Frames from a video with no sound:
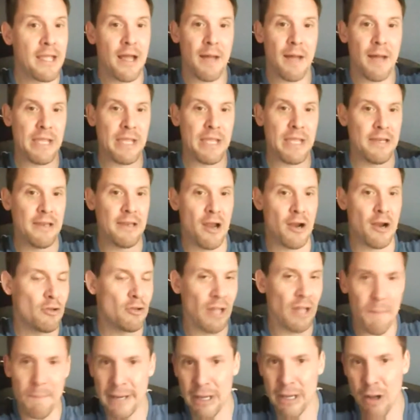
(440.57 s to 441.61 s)
I mean, are you
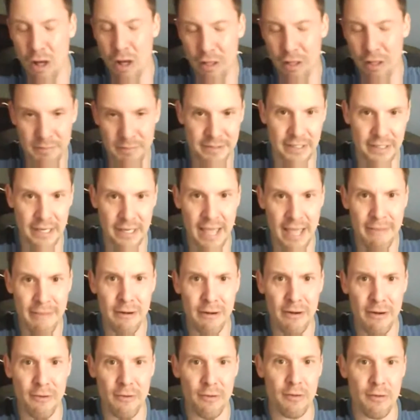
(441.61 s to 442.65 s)
lumping all of them
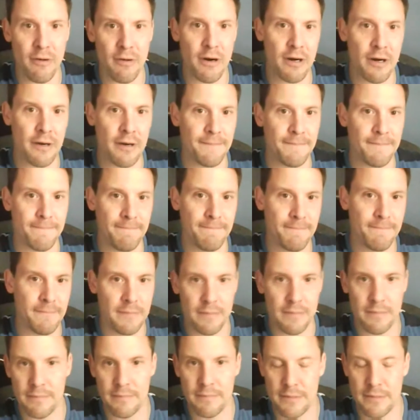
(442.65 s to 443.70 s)
together, or
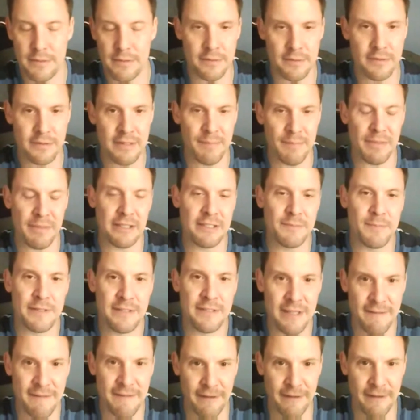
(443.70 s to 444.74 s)
is there something
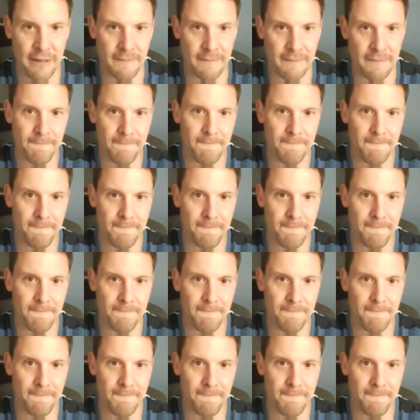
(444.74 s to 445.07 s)
specific?